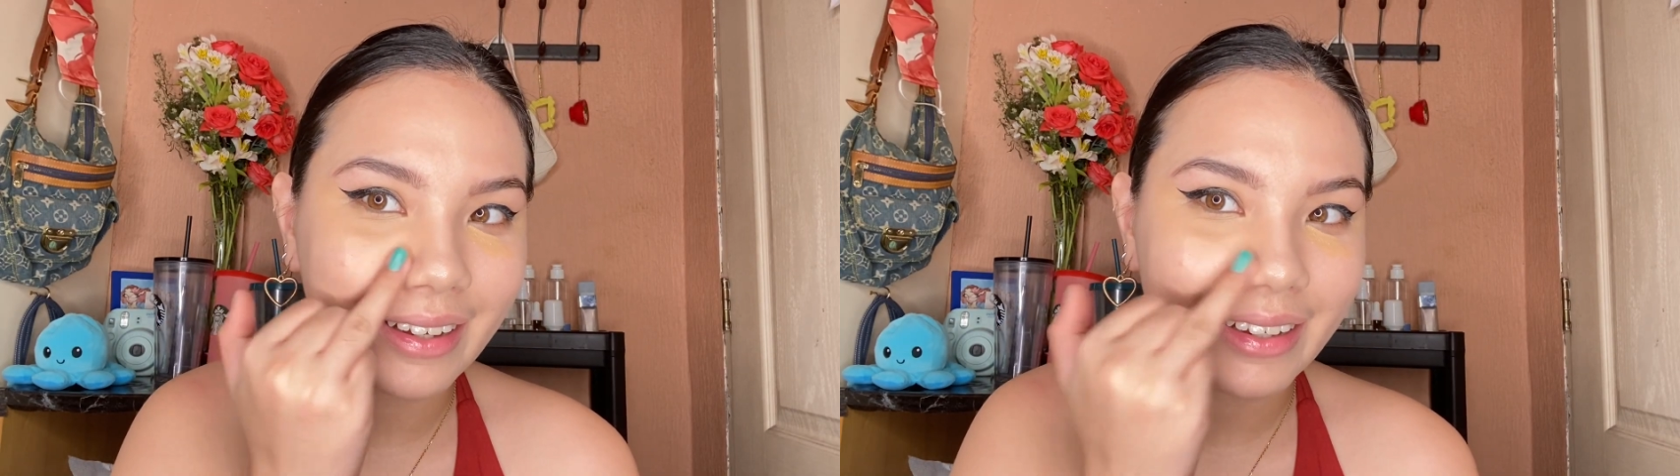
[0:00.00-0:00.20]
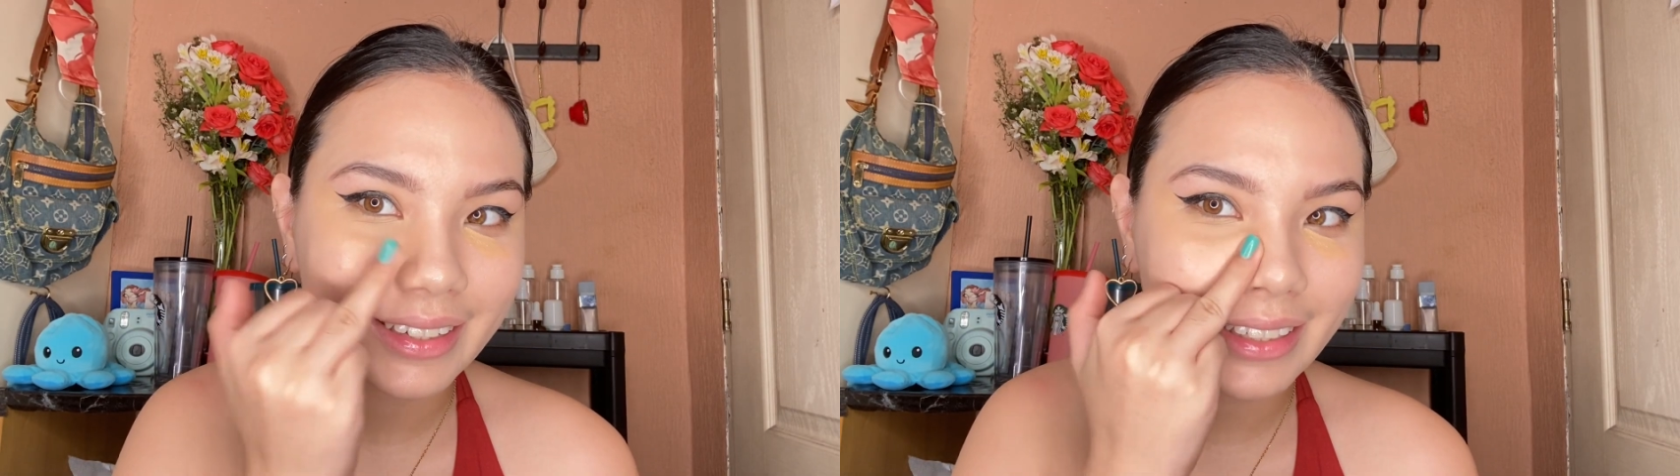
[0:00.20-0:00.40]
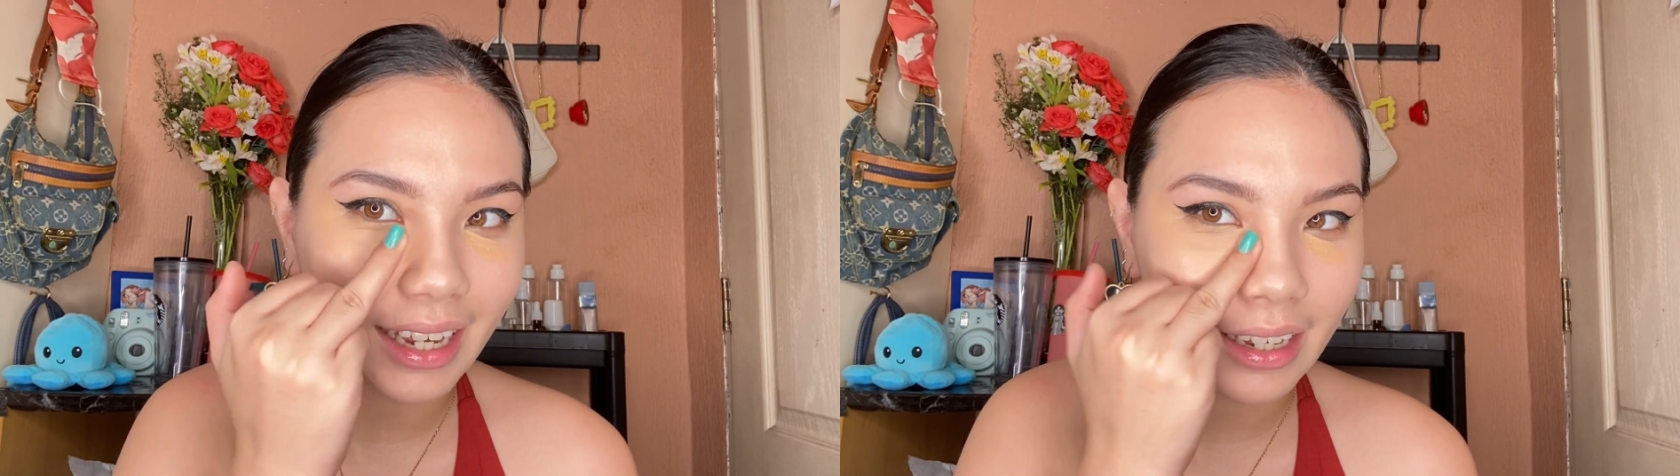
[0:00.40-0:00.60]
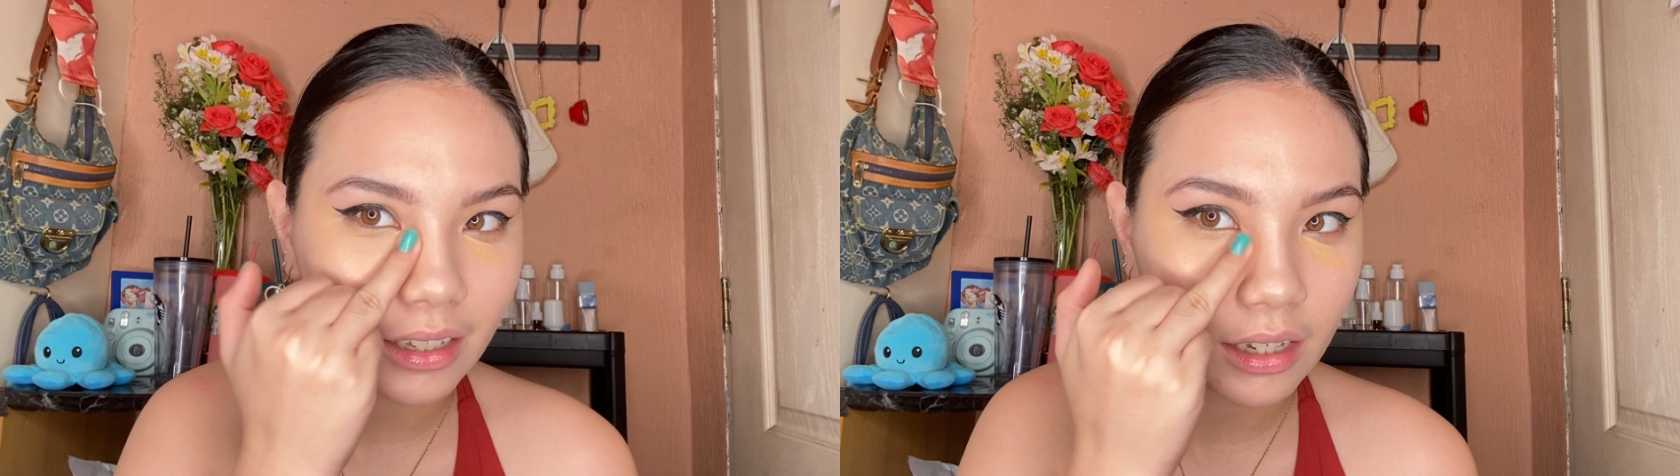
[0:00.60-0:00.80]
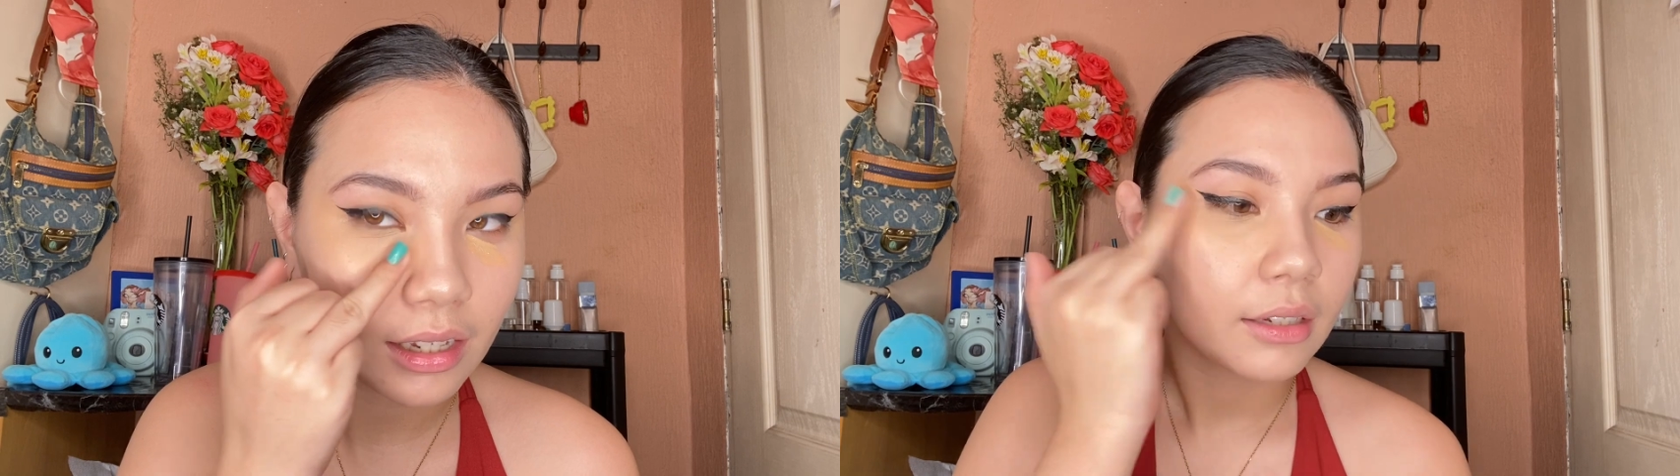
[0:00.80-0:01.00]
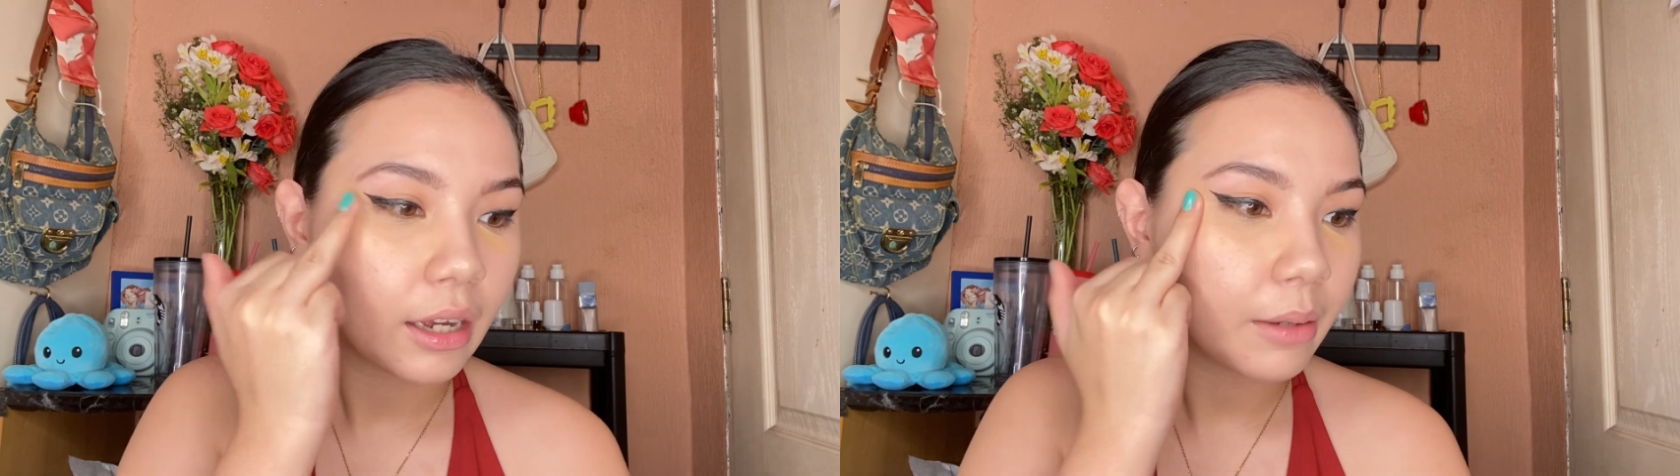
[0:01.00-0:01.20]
Sad. I